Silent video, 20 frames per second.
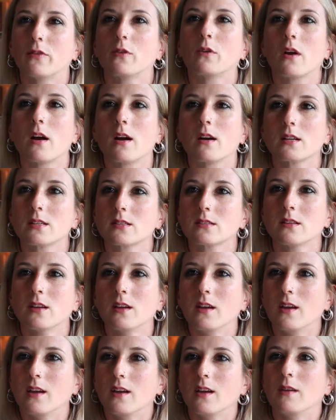for us
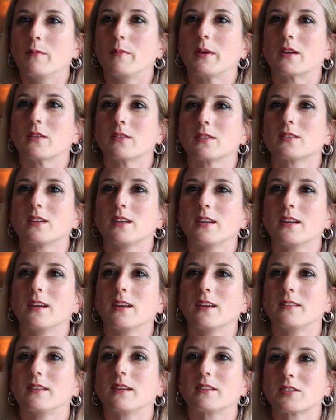because
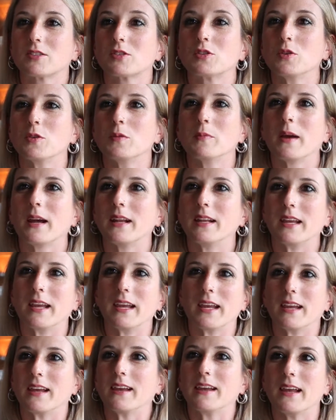there's too
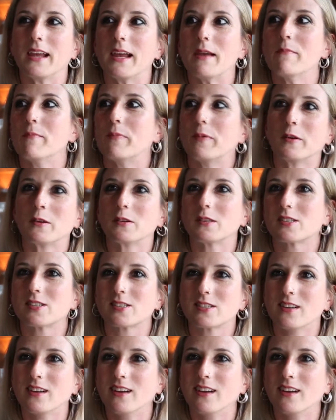many inputs,